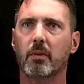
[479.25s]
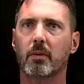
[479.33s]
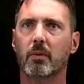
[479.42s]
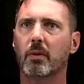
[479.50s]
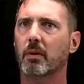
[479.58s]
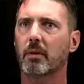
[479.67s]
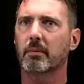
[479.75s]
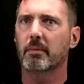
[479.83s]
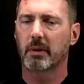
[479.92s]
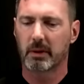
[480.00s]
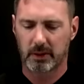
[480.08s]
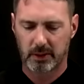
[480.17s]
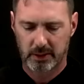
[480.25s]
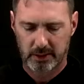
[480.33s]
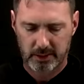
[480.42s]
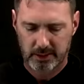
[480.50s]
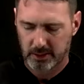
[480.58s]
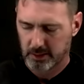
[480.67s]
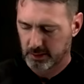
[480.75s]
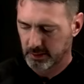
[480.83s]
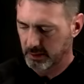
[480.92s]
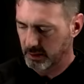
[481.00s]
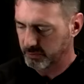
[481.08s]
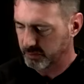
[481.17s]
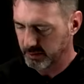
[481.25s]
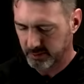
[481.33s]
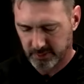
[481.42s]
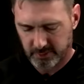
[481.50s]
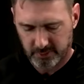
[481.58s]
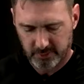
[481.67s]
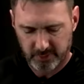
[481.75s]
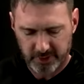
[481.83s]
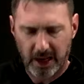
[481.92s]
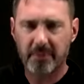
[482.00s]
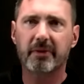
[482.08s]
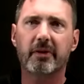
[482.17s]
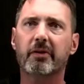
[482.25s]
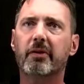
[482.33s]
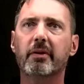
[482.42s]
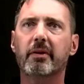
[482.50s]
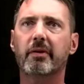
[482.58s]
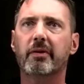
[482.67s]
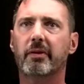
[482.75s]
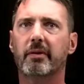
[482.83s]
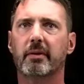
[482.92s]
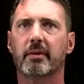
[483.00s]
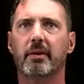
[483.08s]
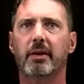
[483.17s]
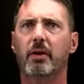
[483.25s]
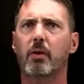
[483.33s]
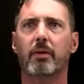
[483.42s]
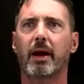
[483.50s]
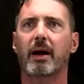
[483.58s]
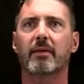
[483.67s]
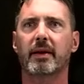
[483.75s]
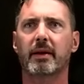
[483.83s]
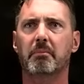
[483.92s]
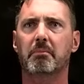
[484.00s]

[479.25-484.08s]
Well, gosh, what happens as soon as you don't have a